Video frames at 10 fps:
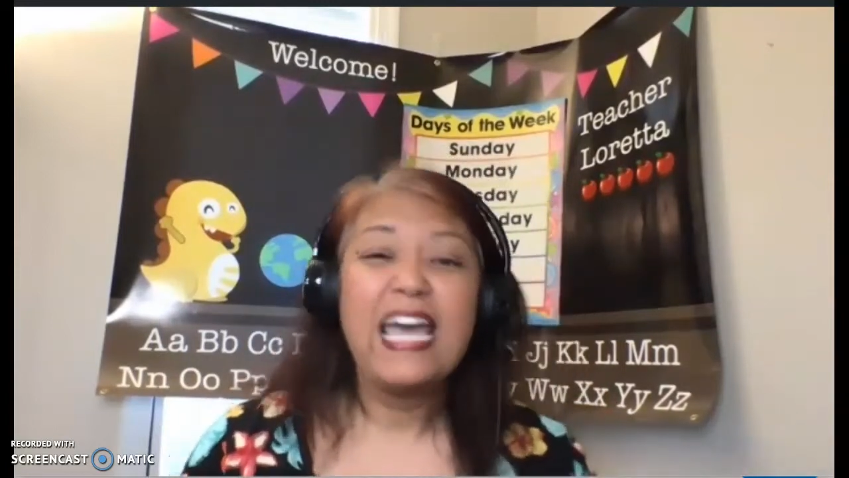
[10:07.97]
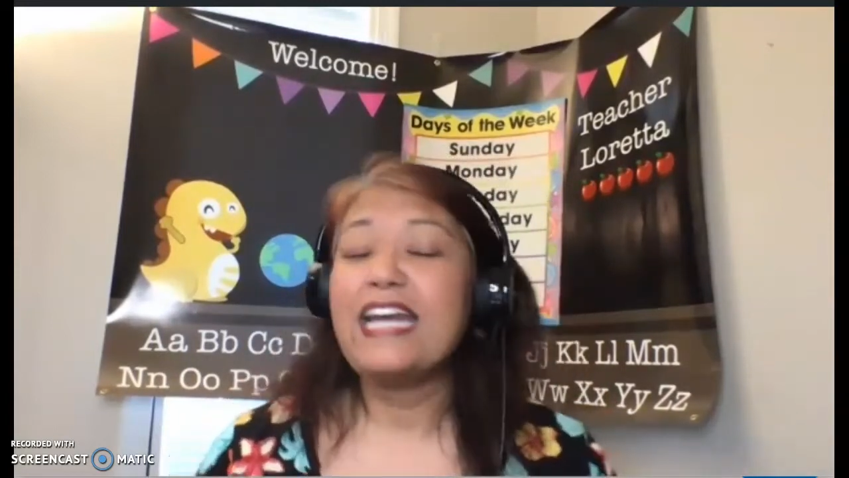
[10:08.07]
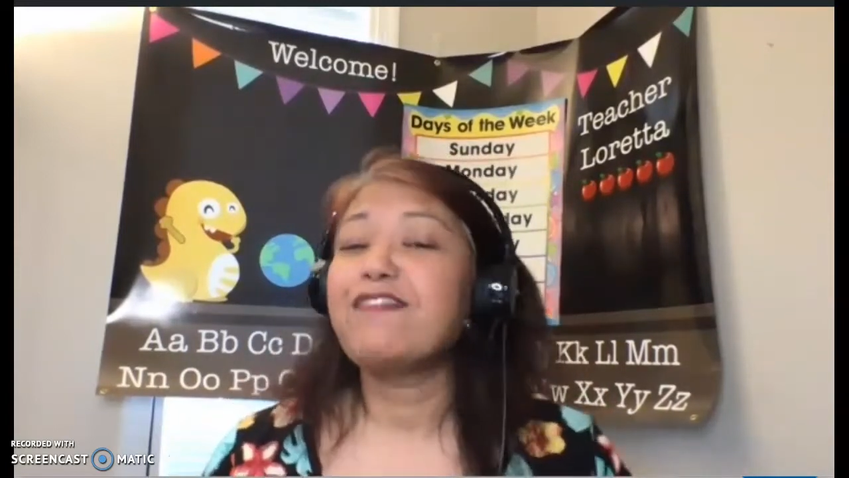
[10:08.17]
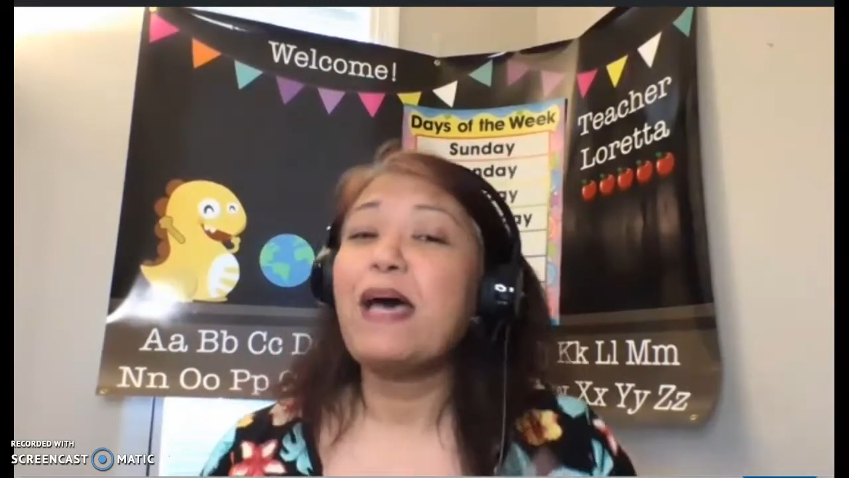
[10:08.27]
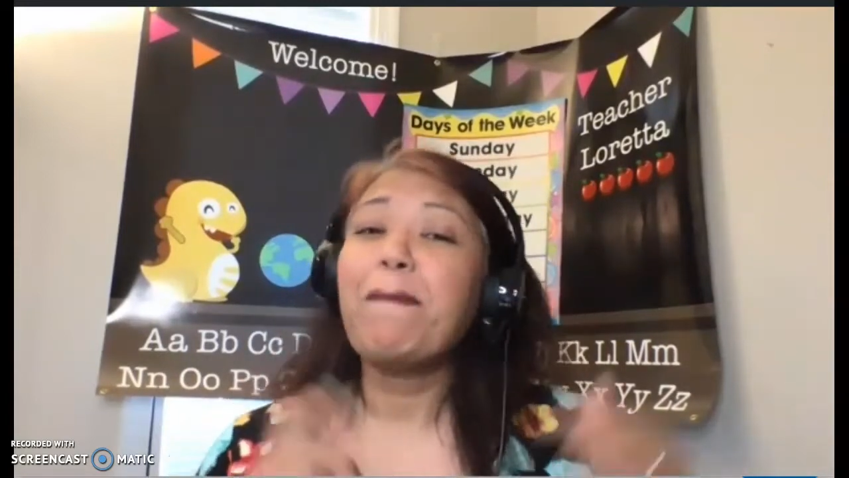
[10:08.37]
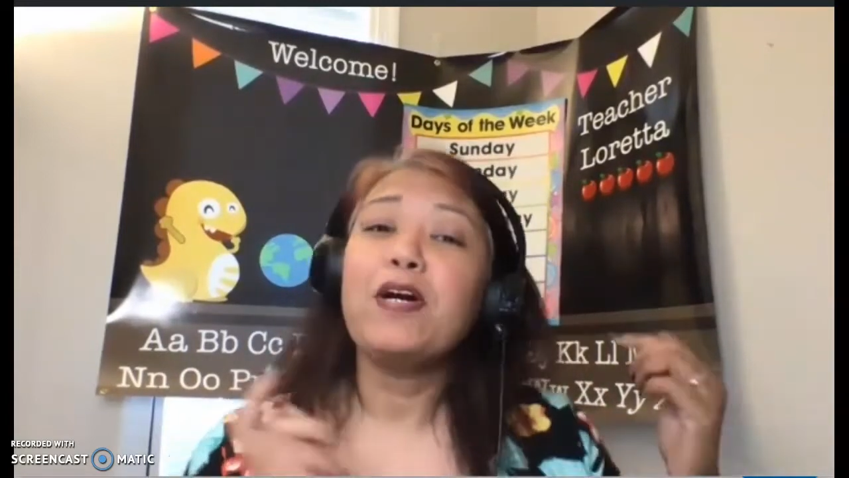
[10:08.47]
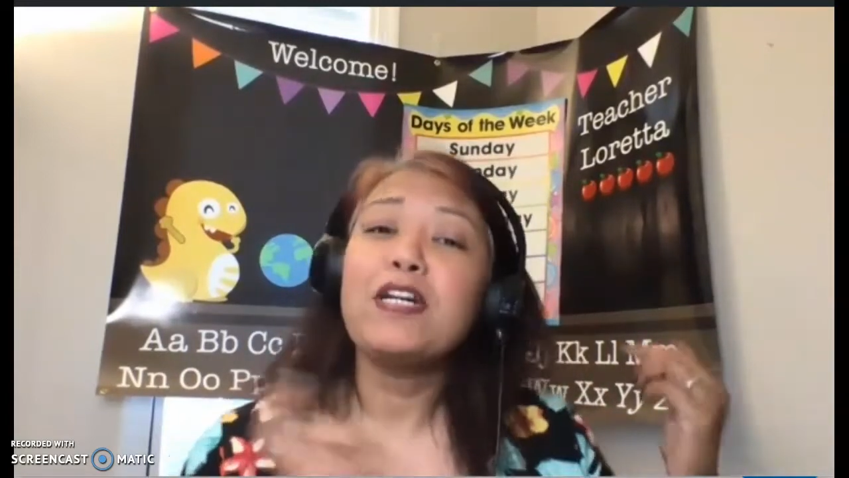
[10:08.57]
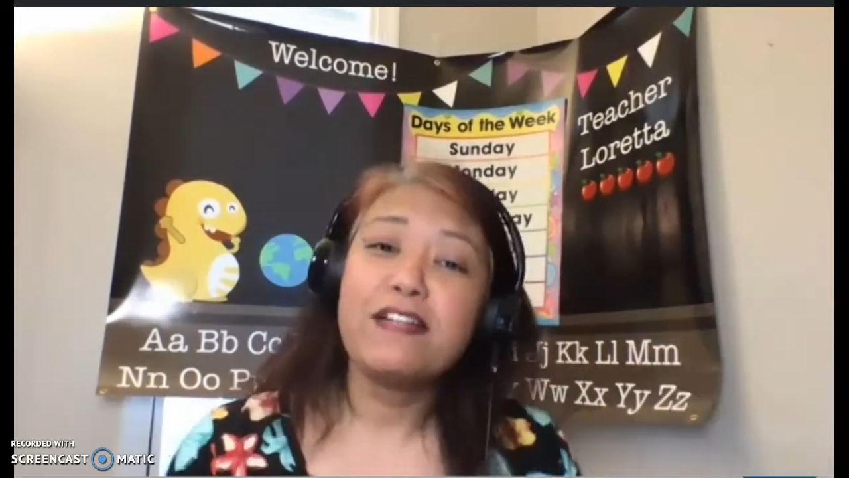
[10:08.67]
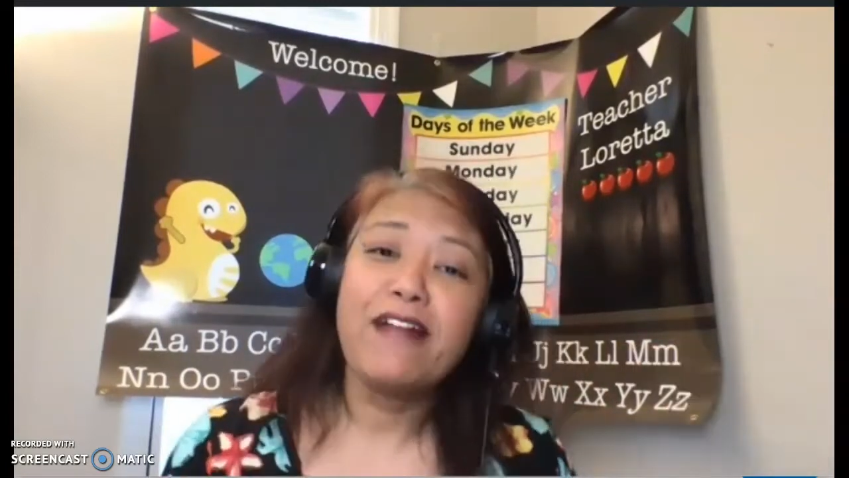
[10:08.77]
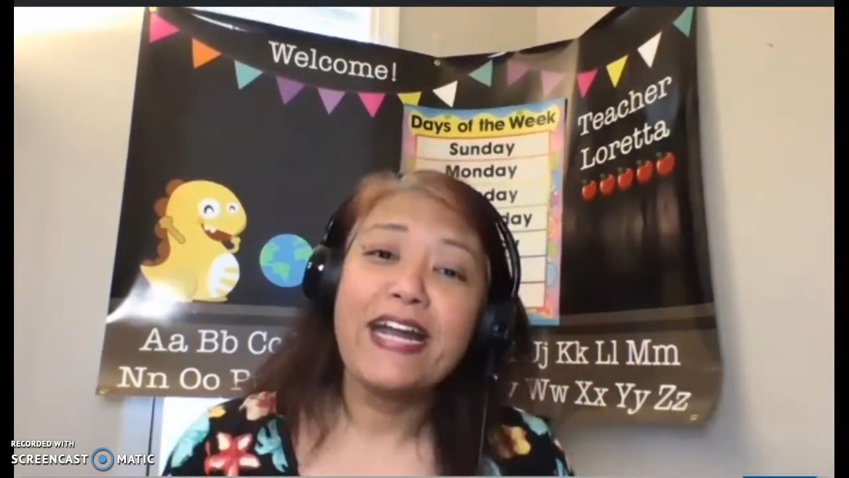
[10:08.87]
And if that
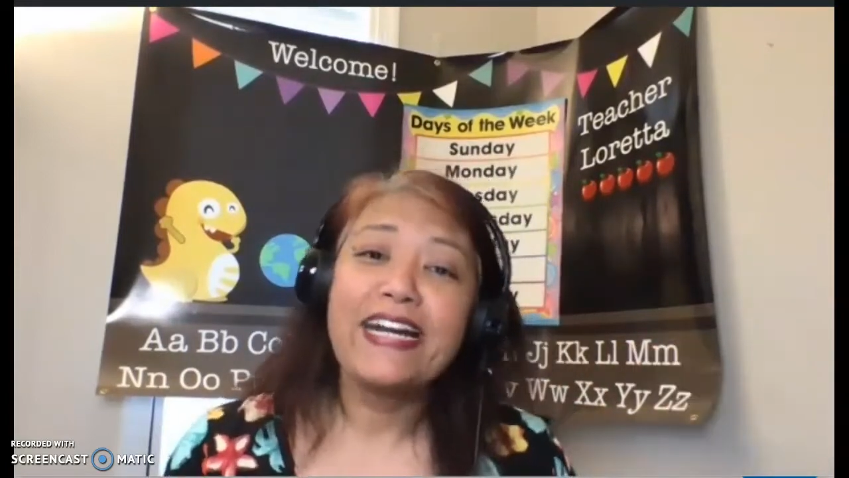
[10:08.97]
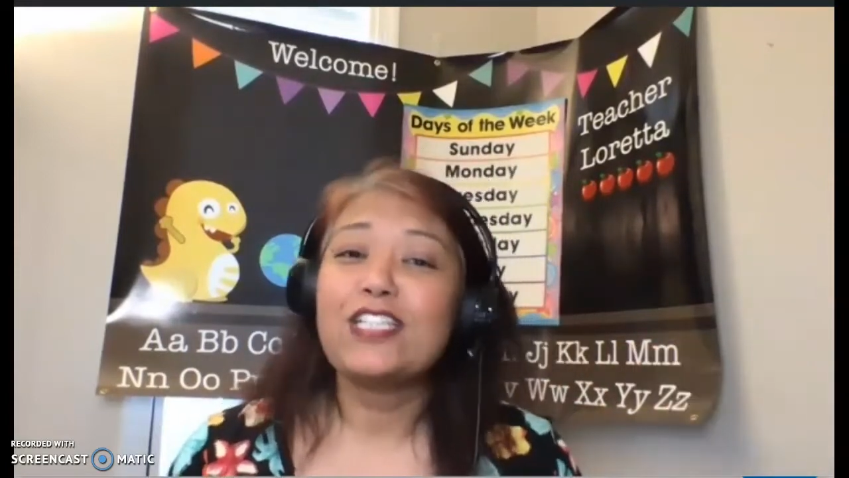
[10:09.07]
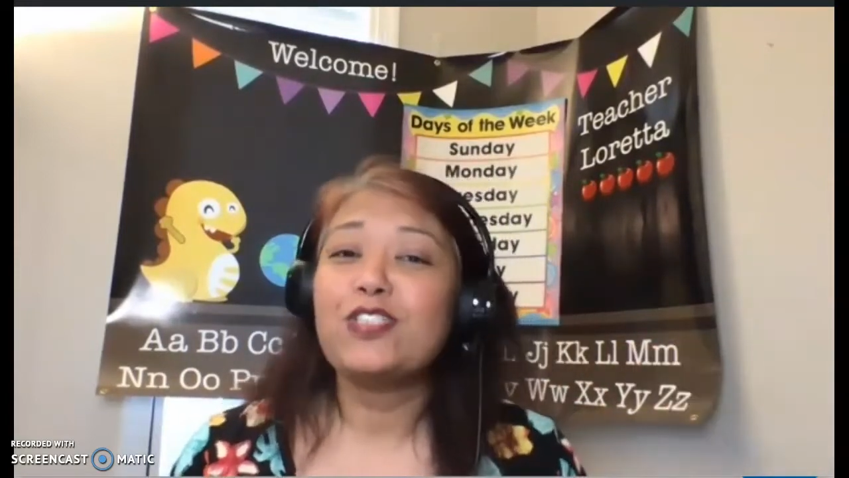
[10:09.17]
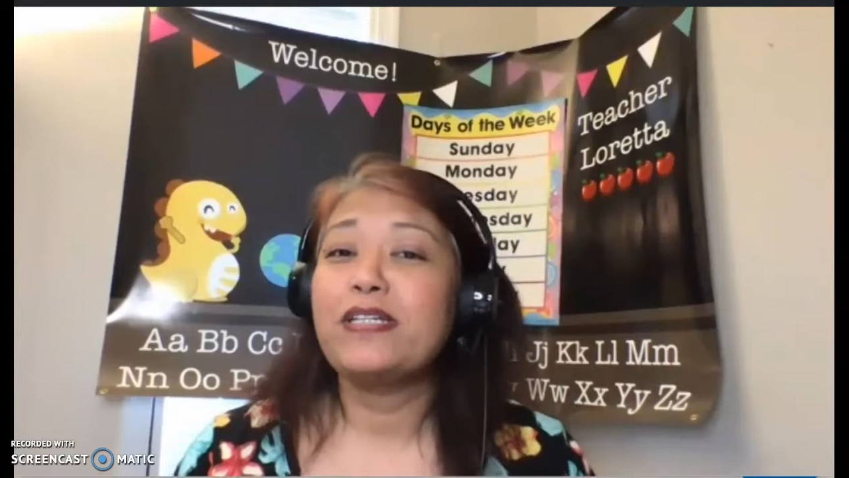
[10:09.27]
person right next to